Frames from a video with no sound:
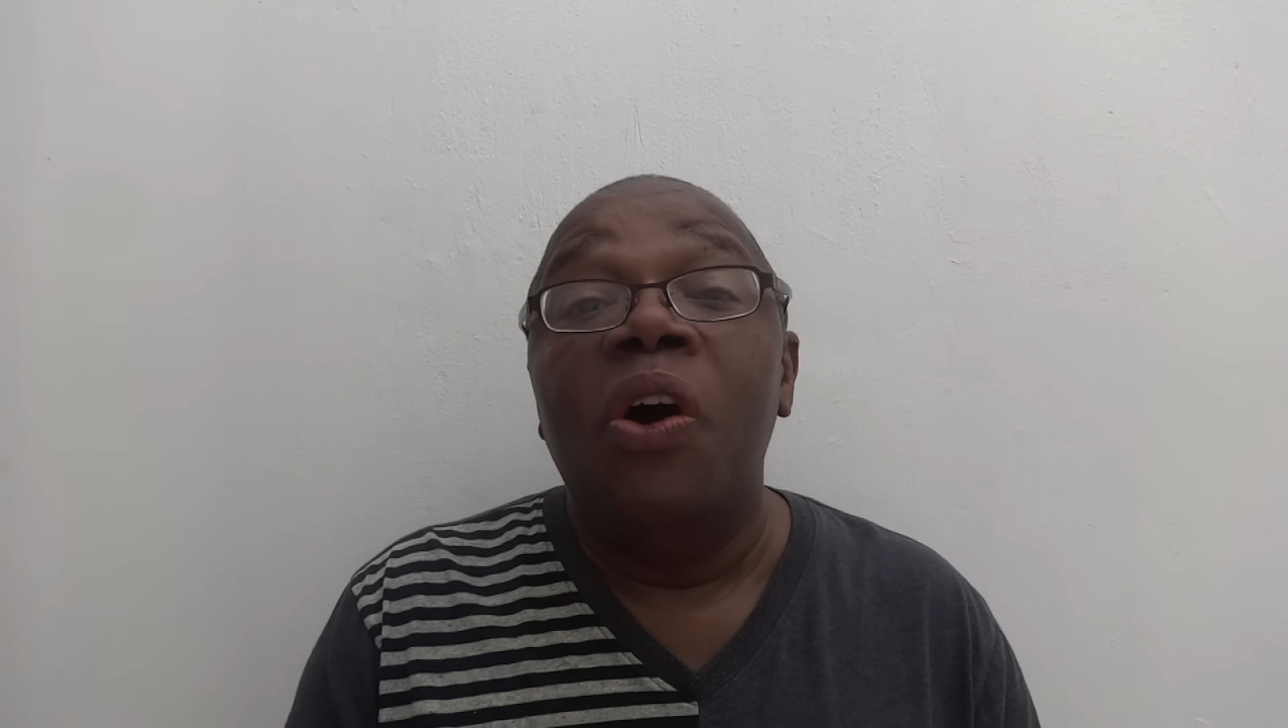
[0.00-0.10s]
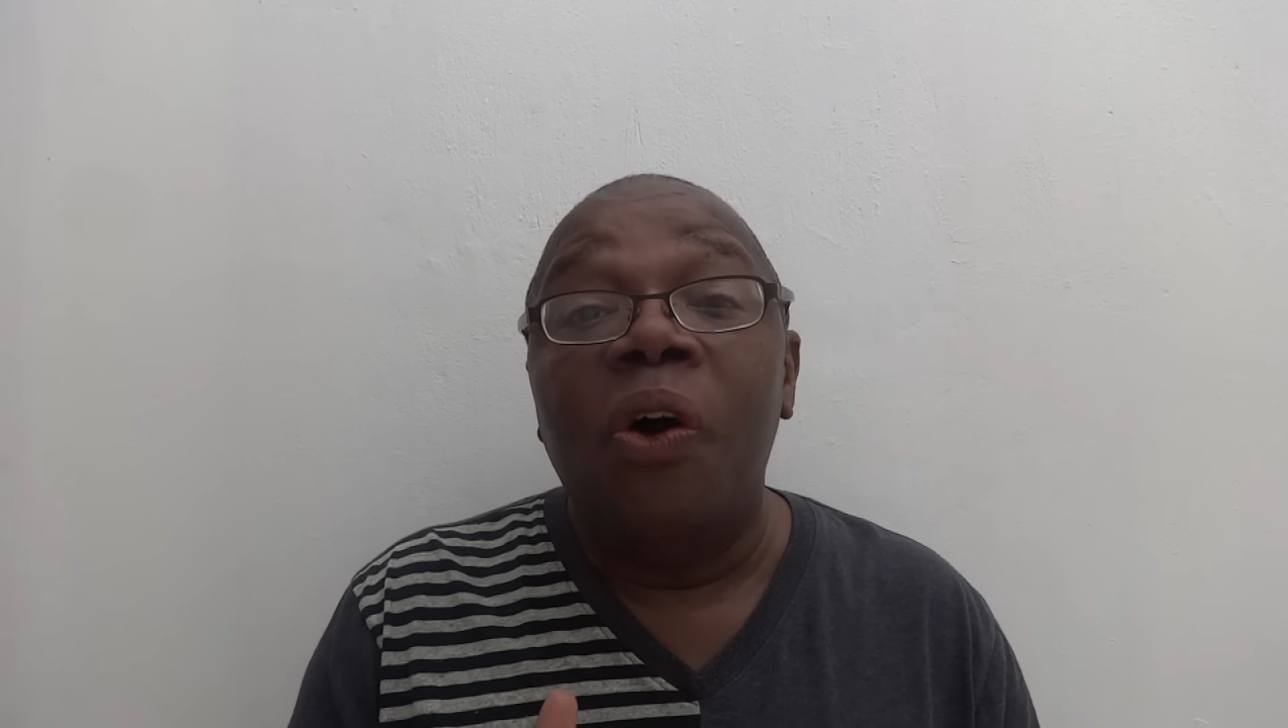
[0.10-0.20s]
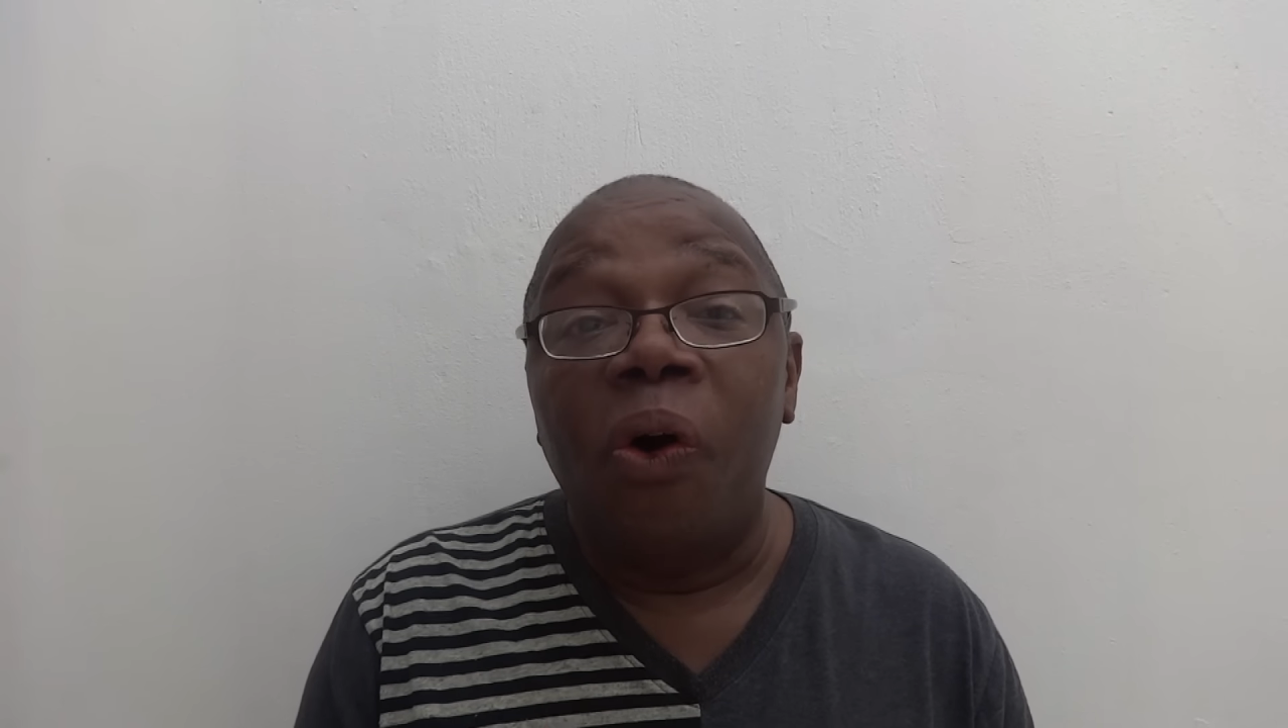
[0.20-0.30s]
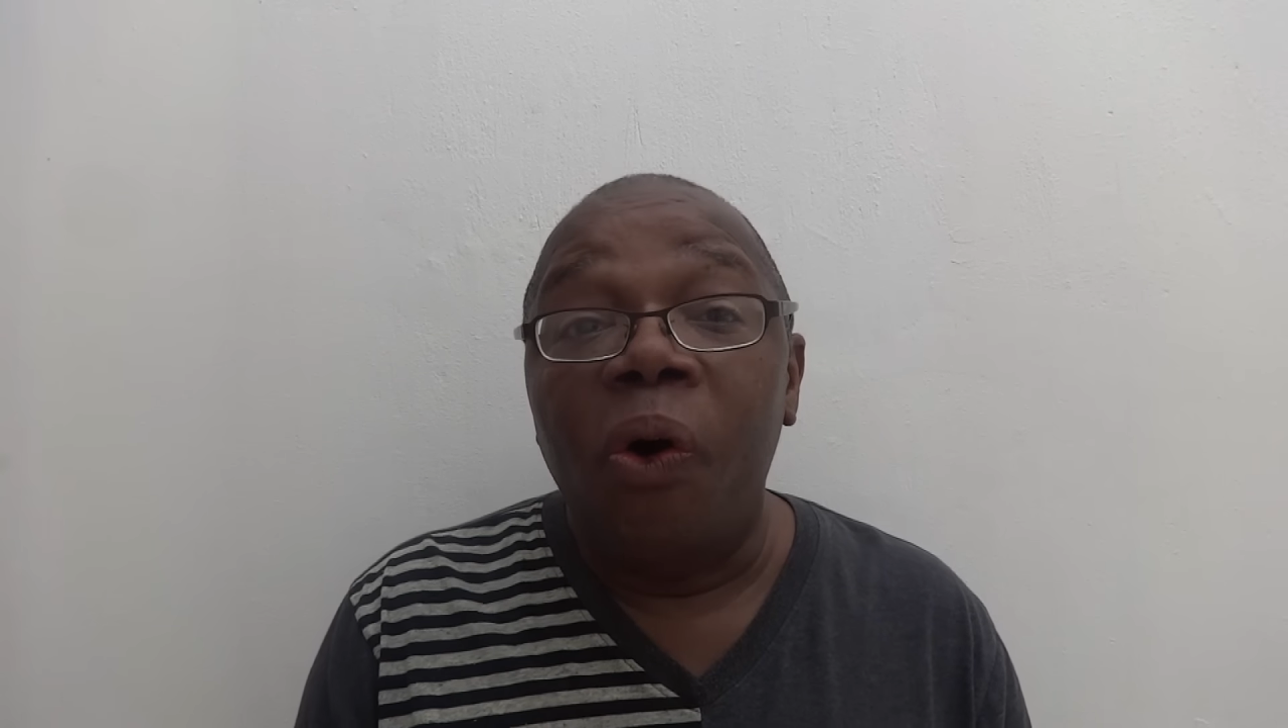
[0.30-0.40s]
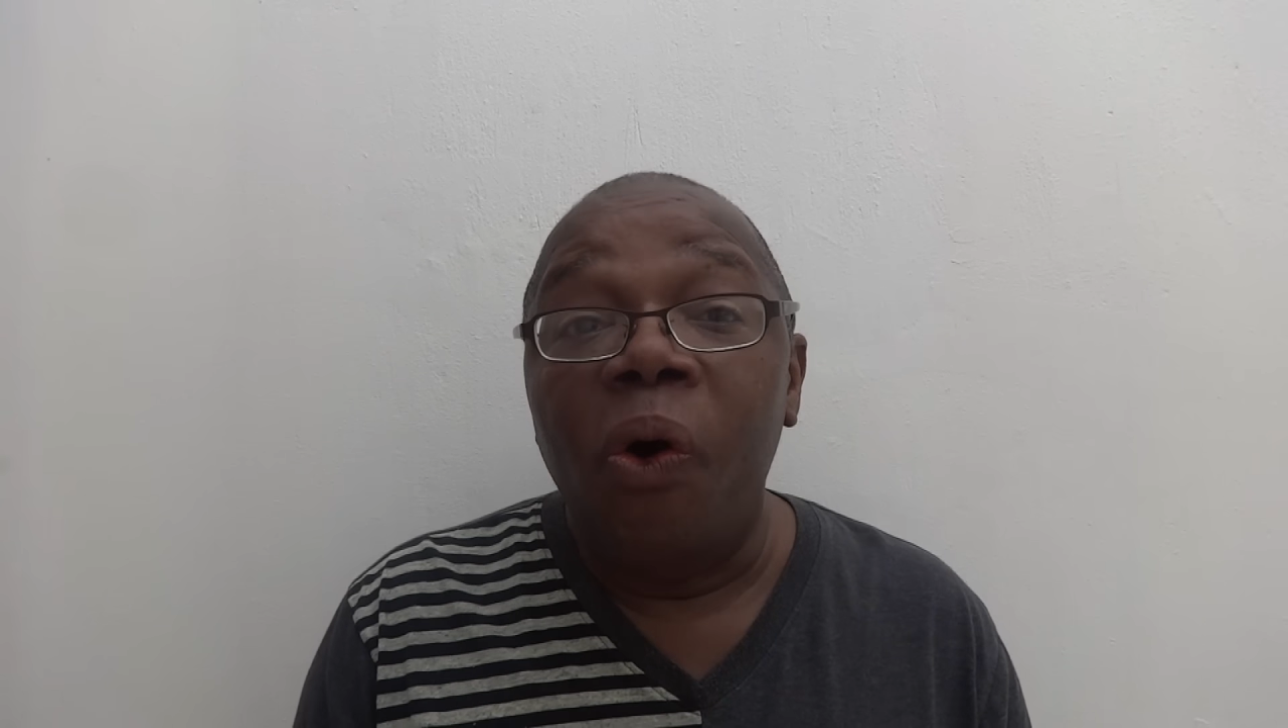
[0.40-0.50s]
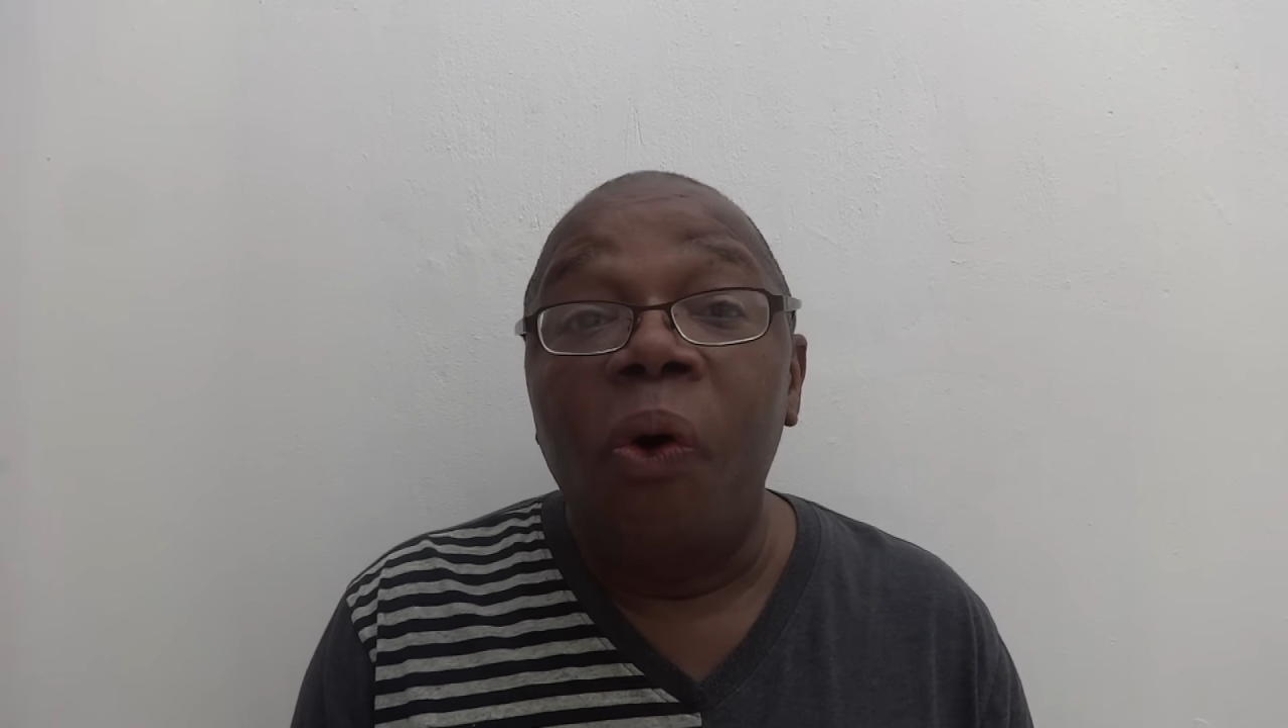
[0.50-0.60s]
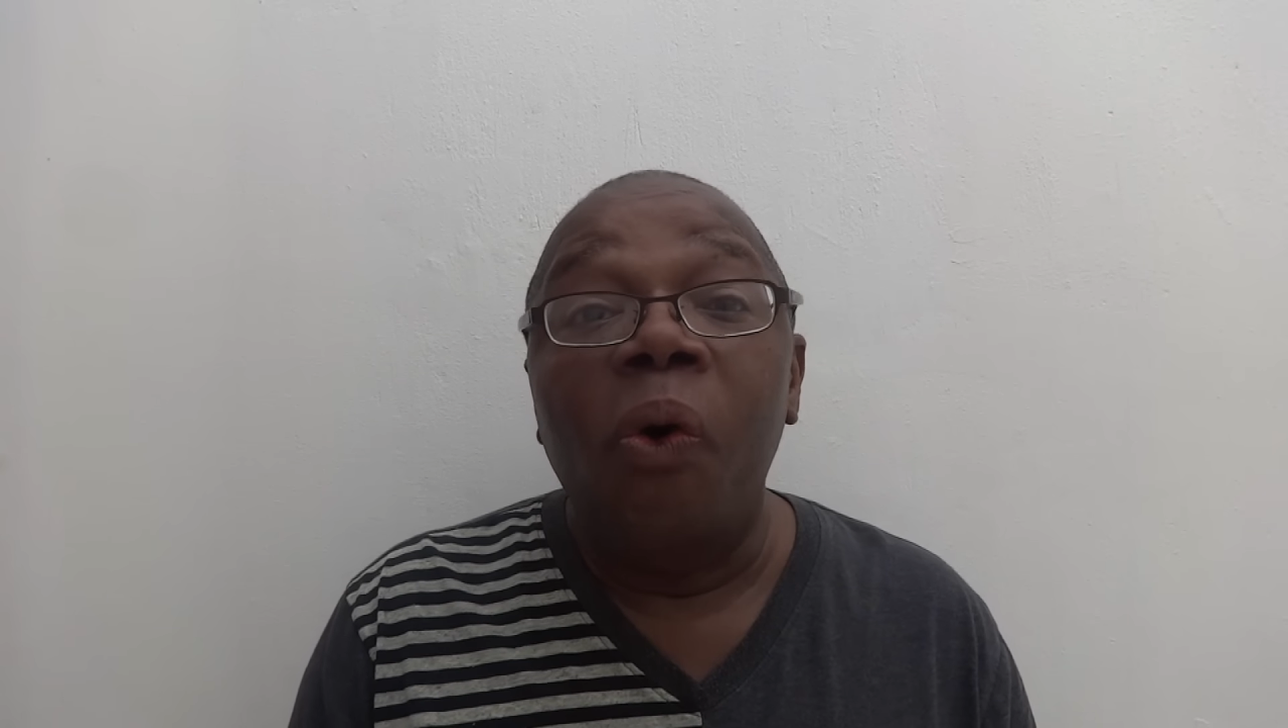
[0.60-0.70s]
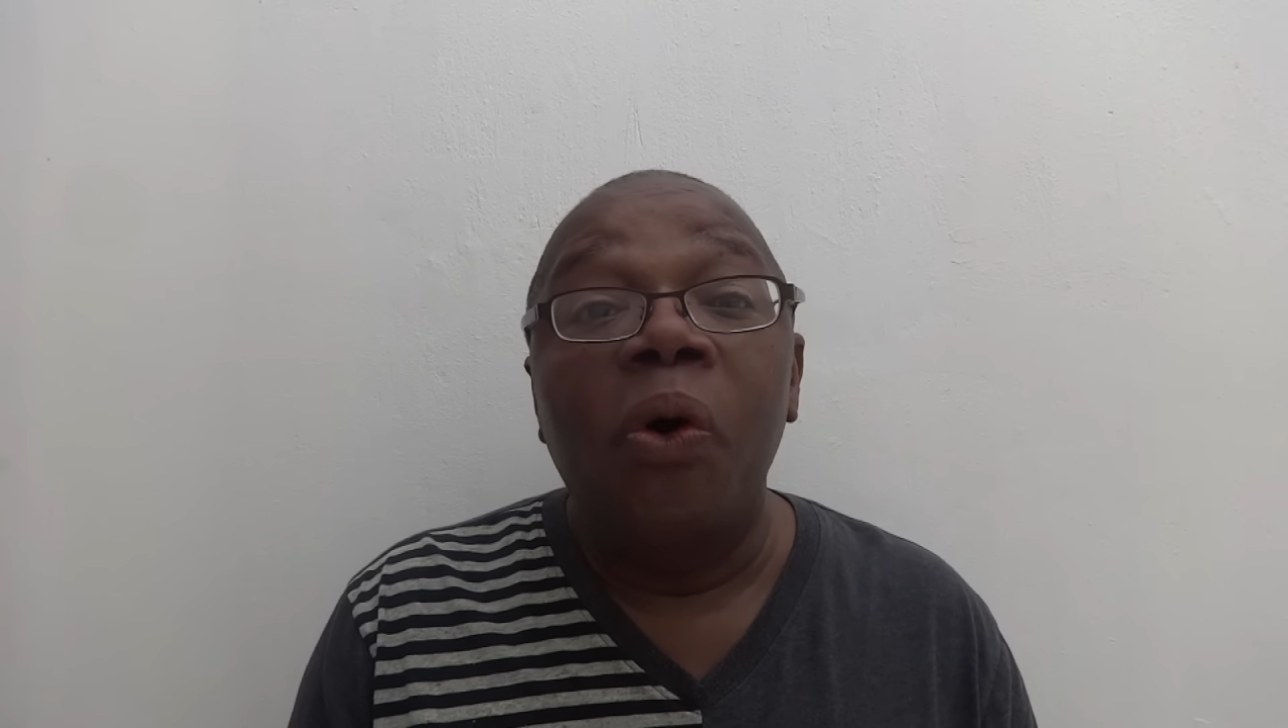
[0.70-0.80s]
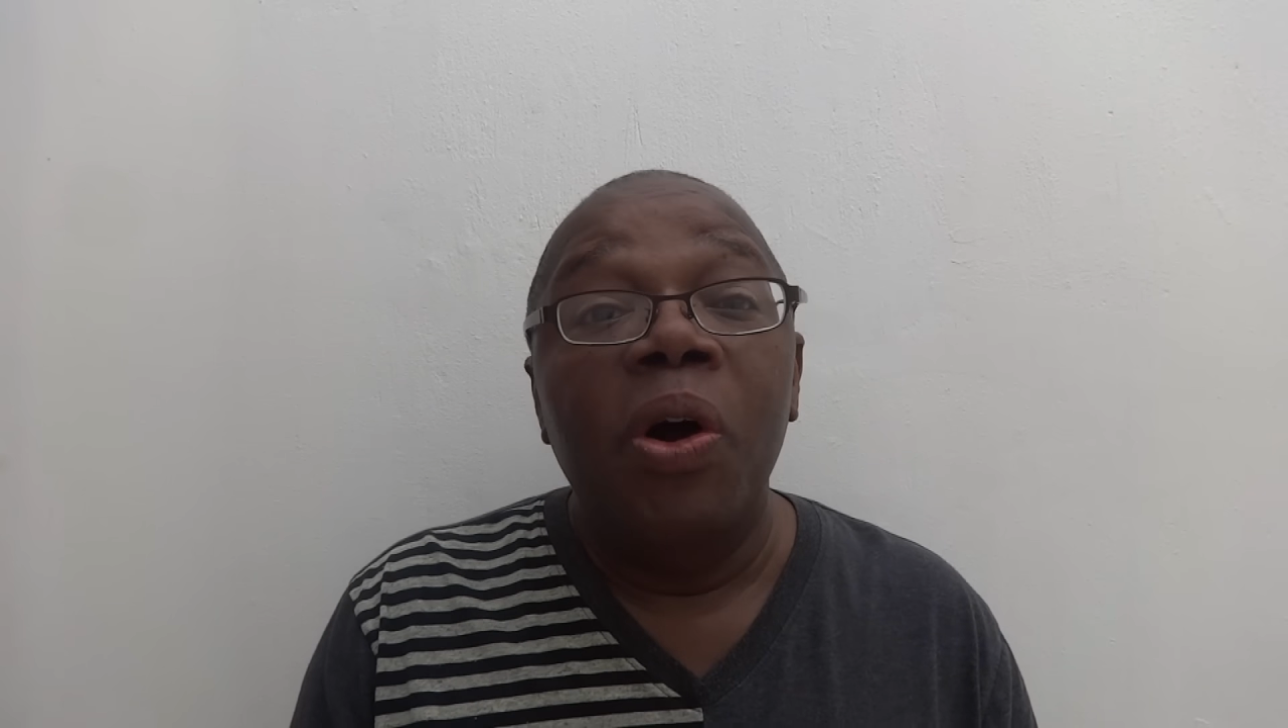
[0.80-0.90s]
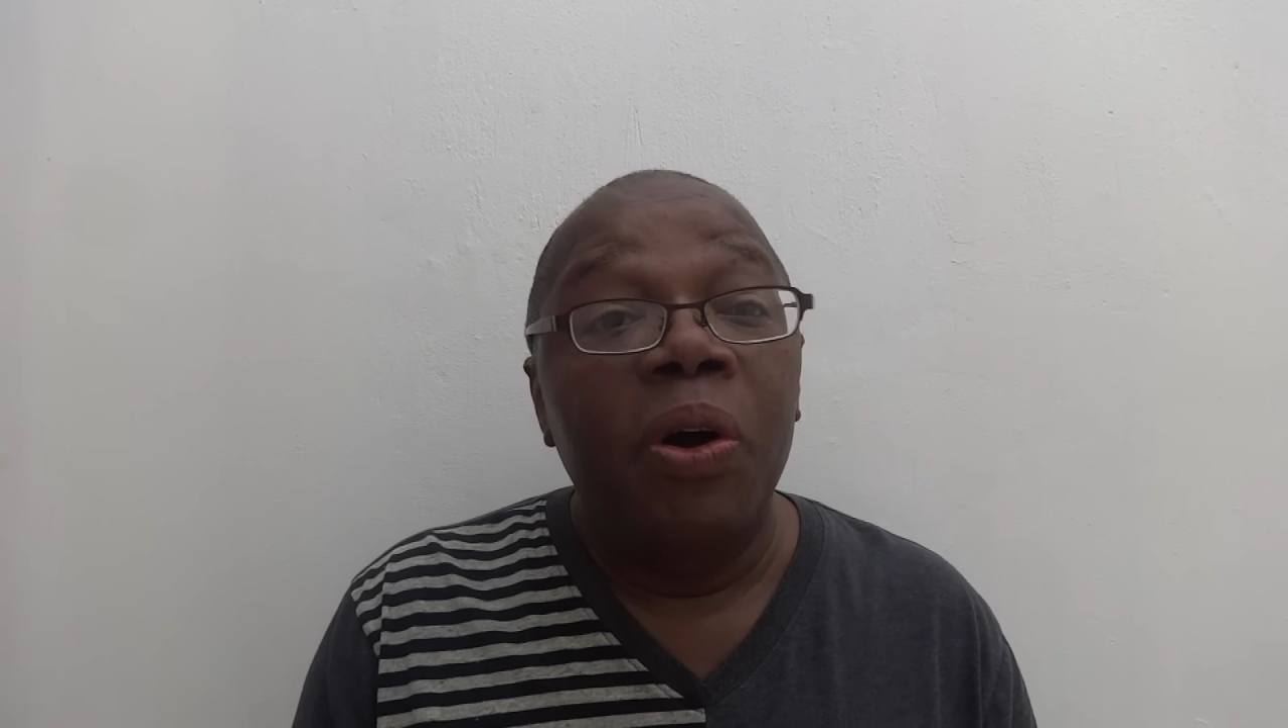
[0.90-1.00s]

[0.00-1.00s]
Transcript: all